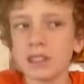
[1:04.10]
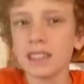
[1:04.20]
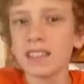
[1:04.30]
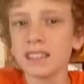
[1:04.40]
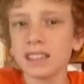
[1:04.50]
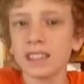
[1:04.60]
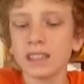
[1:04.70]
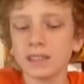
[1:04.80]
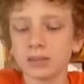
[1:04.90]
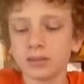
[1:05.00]
it's easy and
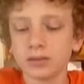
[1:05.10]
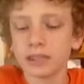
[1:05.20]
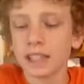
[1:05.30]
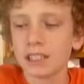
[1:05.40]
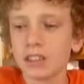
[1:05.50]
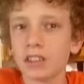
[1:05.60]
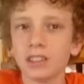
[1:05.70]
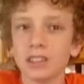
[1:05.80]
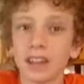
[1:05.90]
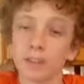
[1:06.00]
it tastes good and
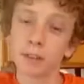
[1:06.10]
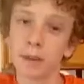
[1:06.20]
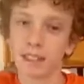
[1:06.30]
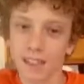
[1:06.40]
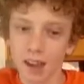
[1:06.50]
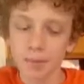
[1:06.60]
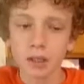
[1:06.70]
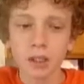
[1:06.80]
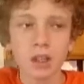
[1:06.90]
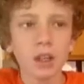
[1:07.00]
you can't really mess it
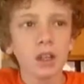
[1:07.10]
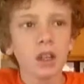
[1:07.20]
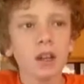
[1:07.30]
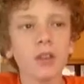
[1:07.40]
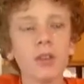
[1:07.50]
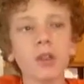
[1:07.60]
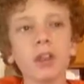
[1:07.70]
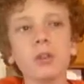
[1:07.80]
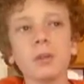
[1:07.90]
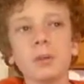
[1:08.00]
up. Another
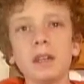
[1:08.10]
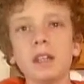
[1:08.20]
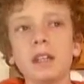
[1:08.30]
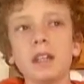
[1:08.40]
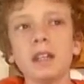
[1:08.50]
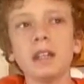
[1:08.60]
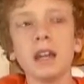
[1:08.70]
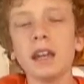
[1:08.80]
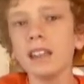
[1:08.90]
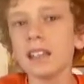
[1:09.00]
thing would be
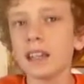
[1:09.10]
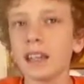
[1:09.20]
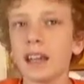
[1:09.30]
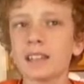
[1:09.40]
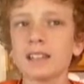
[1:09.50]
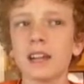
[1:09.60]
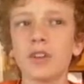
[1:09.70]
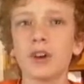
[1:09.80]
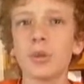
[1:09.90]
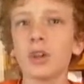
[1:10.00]
anything that has kind of
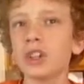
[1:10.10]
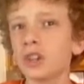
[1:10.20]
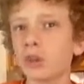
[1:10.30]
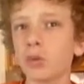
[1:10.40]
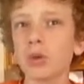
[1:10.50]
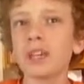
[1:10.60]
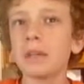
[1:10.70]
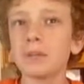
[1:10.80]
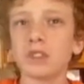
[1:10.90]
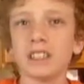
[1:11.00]
a weird,
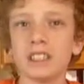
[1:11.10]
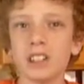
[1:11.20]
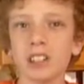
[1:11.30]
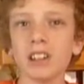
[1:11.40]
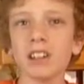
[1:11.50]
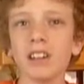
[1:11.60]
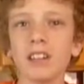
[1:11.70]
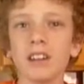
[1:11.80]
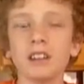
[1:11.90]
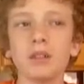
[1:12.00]
quirky procedure
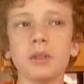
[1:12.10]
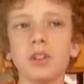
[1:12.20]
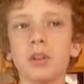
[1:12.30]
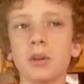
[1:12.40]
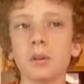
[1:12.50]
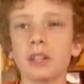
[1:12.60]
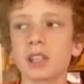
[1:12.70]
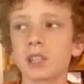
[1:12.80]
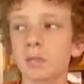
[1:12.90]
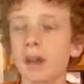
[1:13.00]
that you wouldn't normally
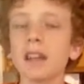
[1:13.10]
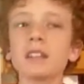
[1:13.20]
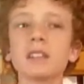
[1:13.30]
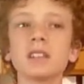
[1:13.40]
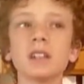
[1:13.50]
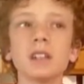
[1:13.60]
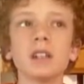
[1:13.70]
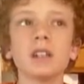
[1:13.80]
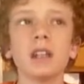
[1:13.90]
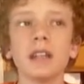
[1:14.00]
expect.
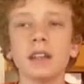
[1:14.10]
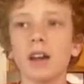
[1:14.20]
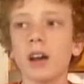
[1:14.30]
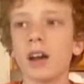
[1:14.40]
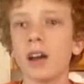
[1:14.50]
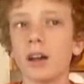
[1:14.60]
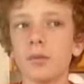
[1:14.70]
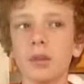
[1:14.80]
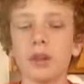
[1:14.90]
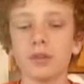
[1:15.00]
Like
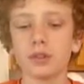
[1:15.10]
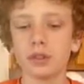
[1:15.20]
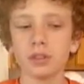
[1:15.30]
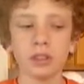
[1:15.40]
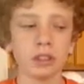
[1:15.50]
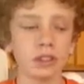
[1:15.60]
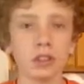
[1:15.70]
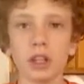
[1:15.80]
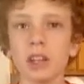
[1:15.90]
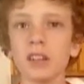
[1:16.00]
um, we have this
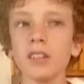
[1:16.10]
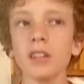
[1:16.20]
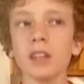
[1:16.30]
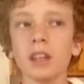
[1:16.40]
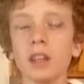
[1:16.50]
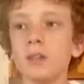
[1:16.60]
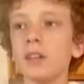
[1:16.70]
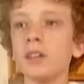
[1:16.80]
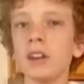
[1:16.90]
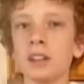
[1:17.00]
chicken that we
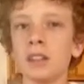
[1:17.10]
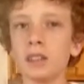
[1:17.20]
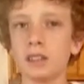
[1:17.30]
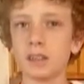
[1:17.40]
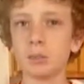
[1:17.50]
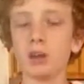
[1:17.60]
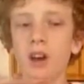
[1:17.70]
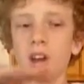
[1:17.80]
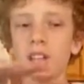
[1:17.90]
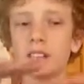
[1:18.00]
do, and it's put
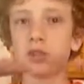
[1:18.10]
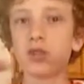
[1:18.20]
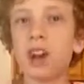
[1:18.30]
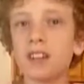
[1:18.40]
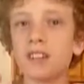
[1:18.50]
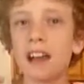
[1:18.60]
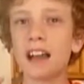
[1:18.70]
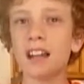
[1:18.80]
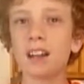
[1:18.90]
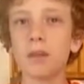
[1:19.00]
on like a drying
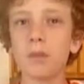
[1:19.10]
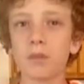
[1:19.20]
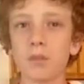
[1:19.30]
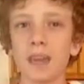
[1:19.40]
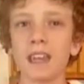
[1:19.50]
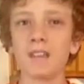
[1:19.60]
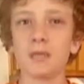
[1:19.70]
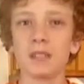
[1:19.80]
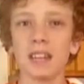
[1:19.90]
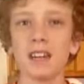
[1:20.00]
rack above a pan of
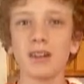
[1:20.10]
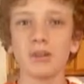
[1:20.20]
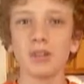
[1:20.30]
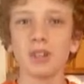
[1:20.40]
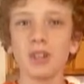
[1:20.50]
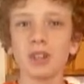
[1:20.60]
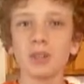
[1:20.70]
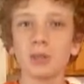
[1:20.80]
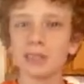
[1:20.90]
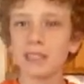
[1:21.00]
potatoes.
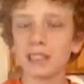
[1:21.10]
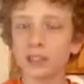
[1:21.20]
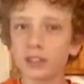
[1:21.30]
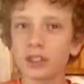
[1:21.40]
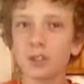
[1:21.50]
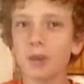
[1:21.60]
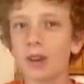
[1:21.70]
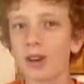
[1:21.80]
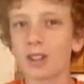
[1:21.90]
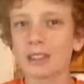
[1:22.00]
So it gets nice and crispy
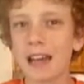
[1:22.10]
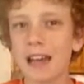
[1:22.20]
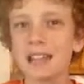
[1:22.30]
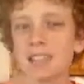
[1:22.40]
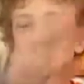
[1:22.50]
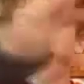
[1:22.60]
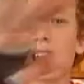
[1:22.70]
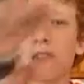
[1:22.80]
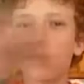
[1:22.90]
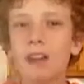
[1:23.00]
on all sides,
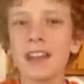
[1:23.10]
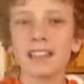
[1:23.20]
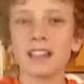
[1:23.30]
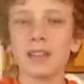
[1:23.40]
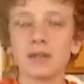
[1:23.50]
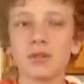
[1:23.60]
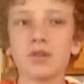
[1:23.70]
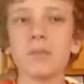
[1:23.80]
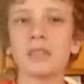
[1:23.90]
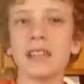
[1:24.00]
and the fat kind of
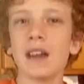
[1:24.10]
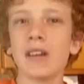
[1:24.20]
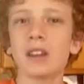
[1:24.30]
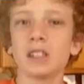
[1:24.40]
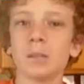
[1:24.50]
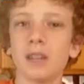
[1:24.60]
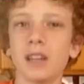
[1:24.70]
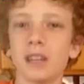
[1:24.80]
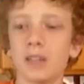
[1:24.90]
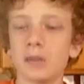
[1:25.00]
drips down onto the
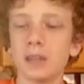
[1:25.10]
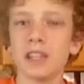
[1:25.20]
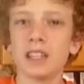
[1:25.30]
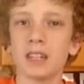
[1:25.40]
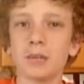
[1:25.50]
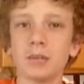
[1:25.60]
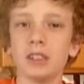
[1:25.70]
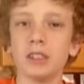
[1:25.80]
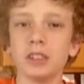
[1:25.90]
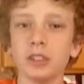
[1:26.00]
potatoes, making them
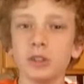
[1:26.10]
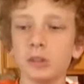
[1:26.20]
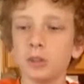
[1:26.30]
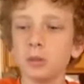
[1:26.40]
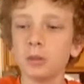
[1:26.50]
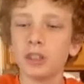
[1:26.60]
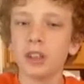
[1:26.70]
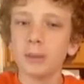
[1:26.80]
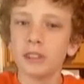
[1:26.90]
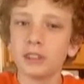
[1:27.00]
uber
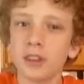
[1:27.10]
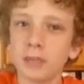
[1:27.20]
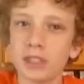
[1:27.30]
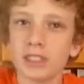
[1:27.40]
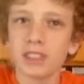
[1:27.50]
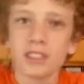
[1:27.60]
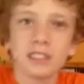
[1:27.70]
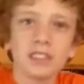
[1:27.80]
yummy scrumptious.